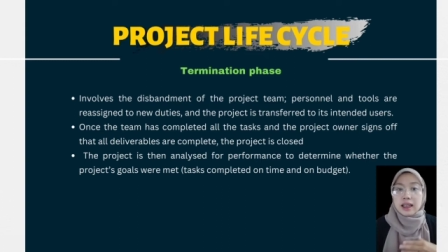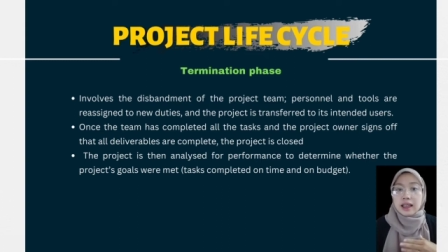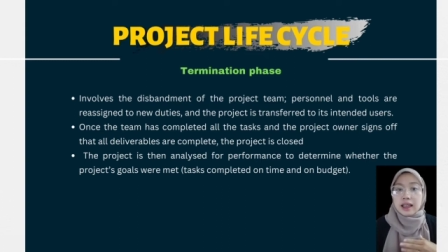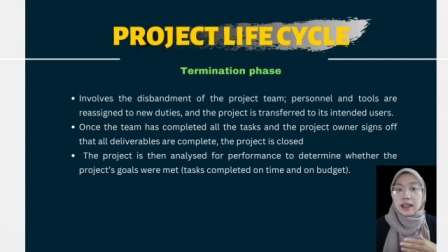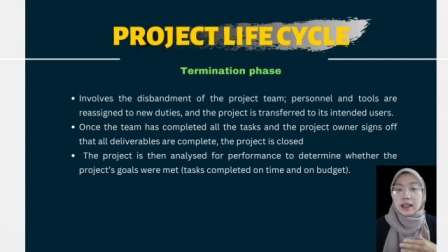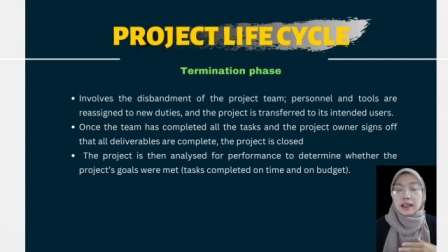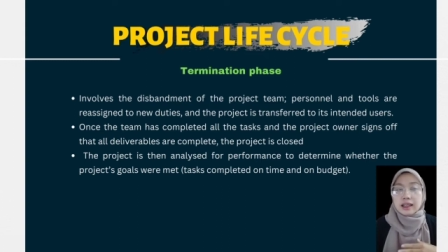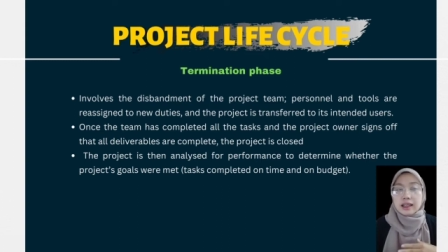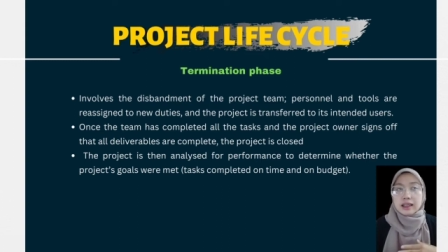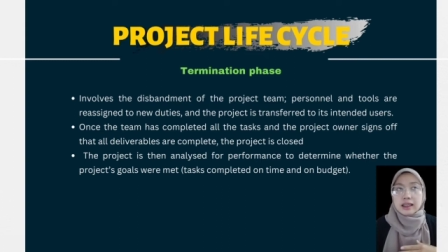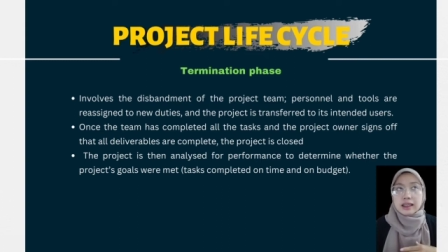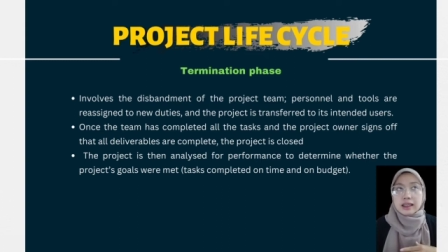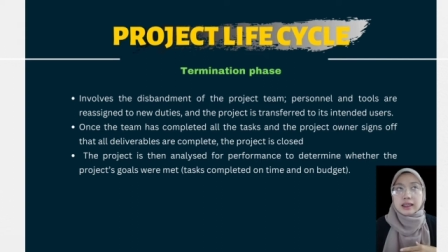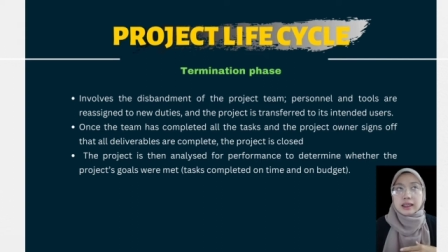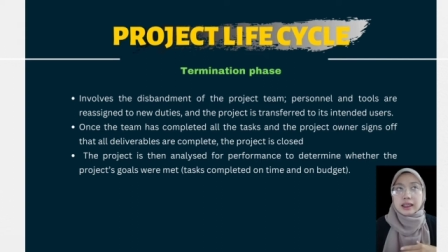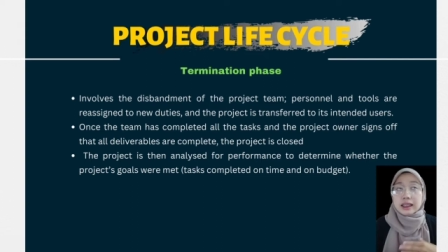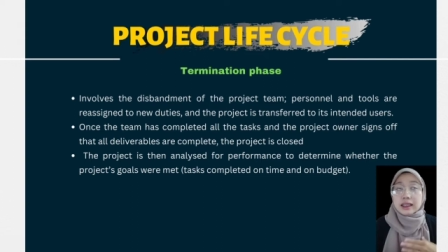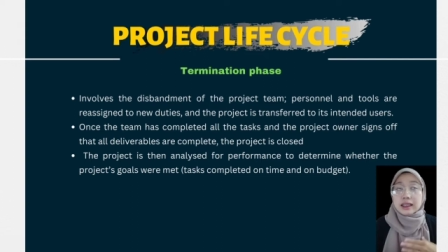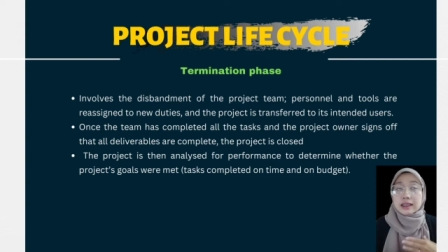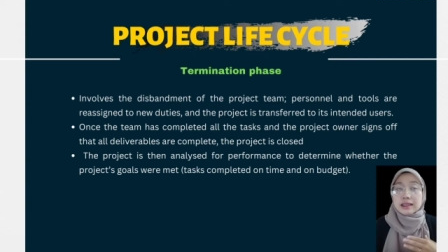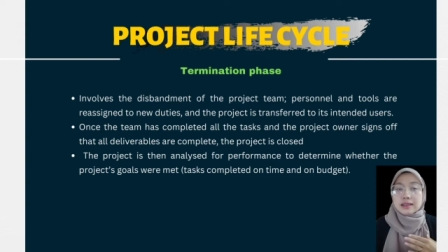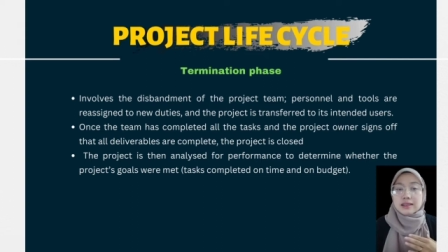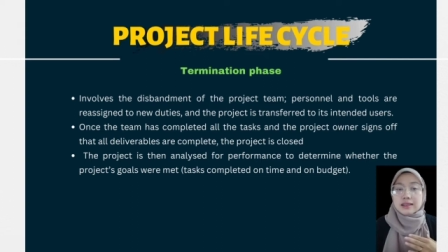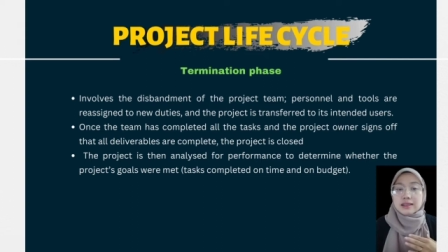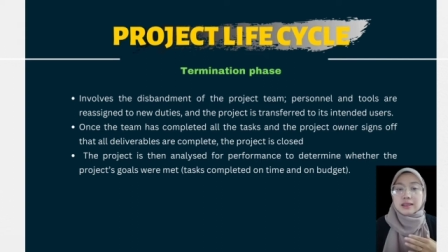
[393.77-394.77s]
and
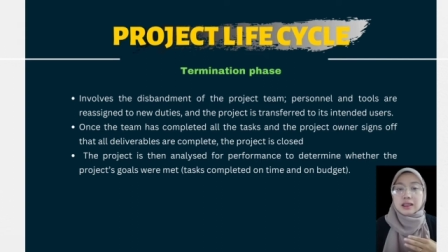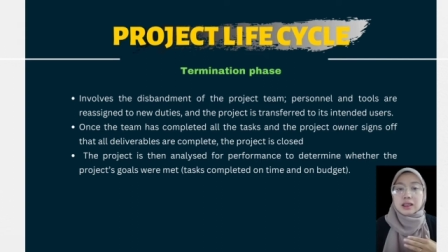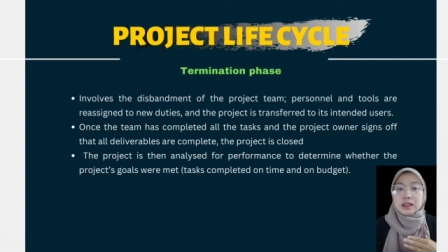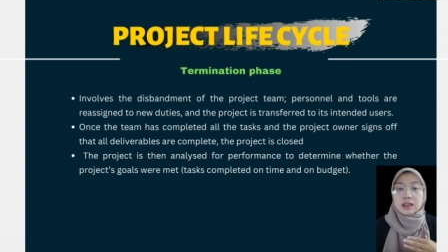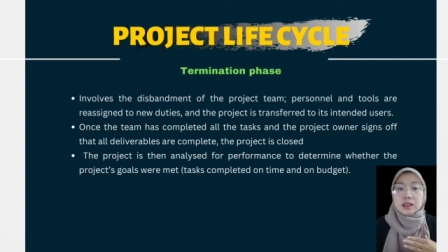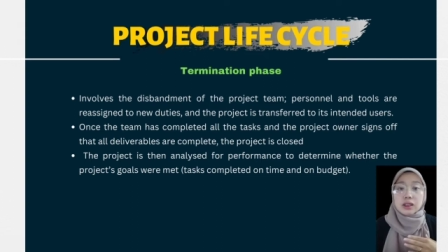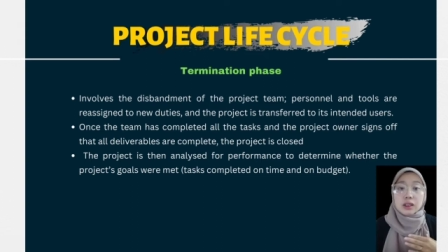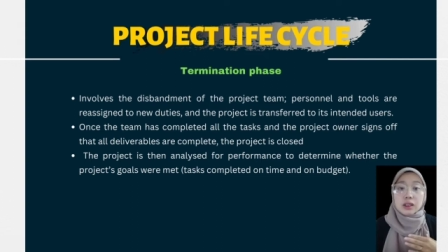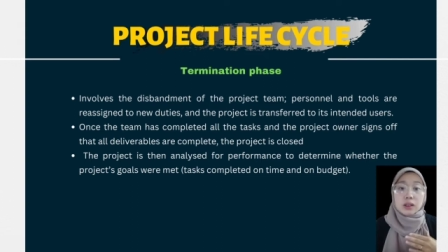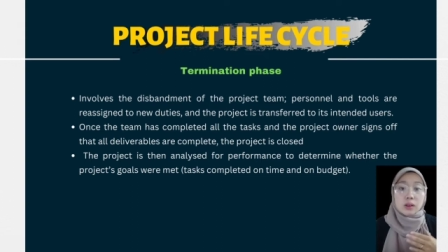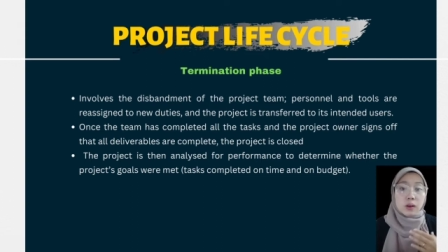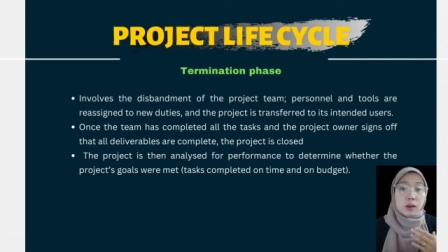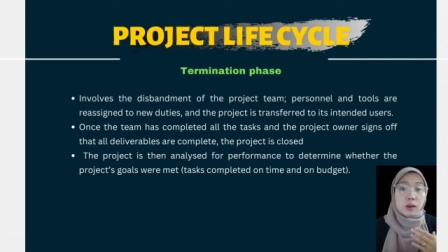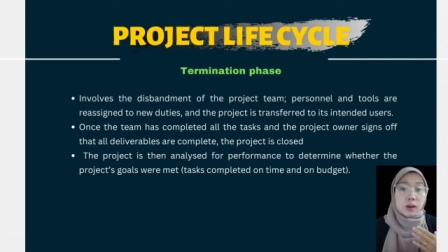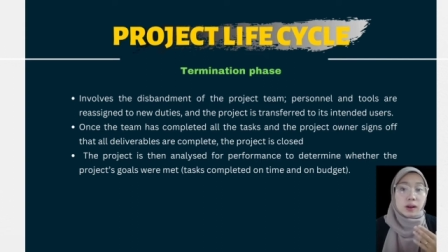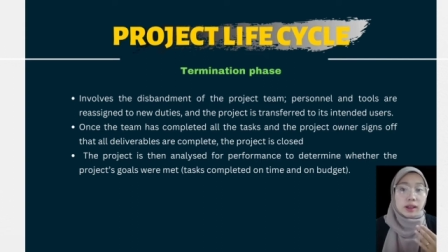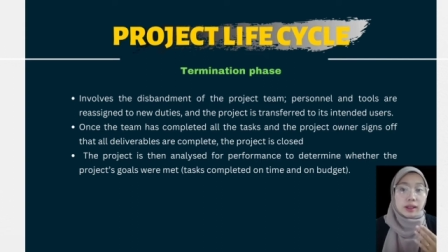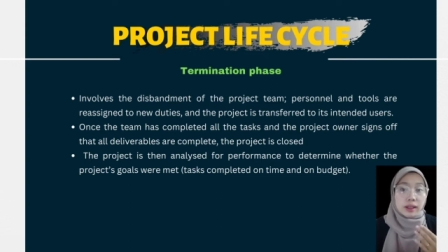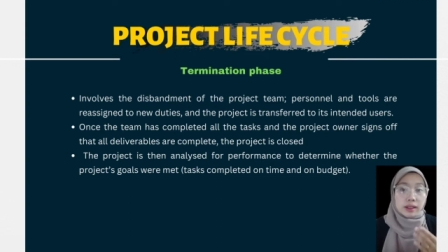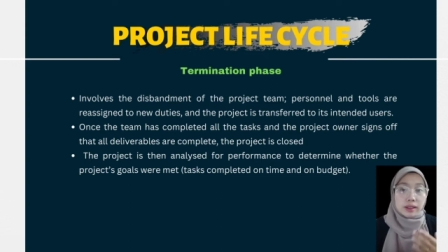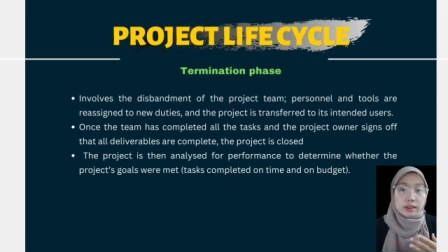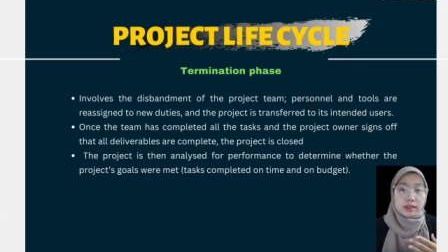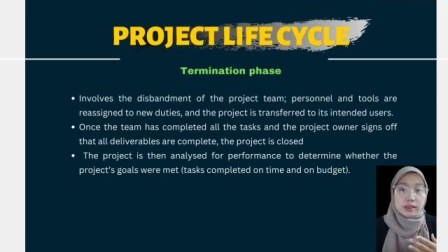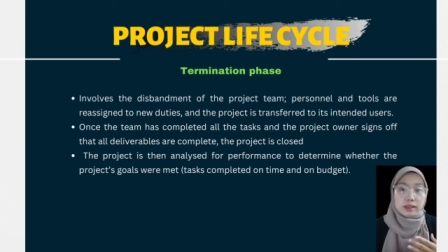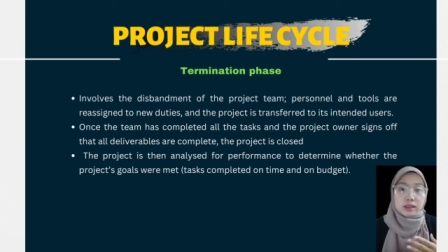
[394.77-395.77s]
it's
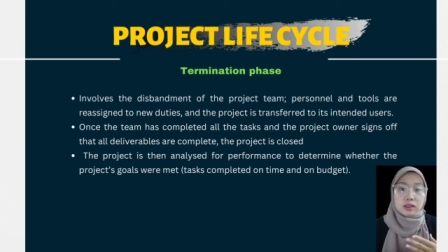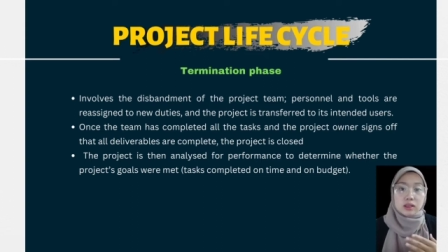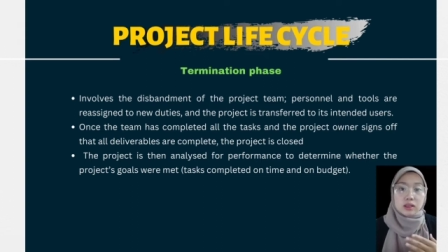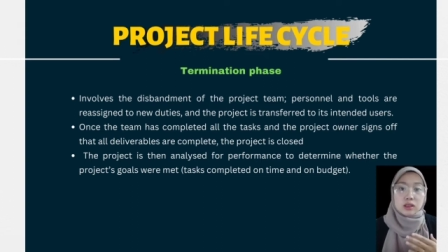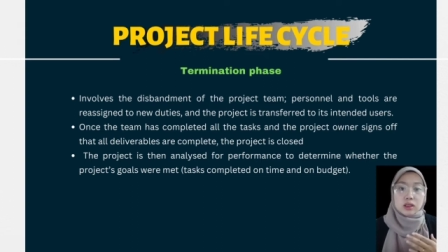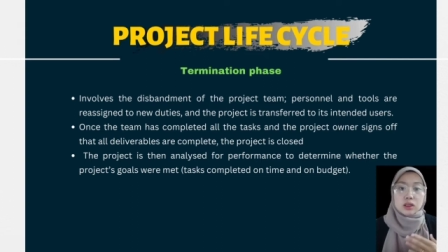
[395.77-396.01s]
required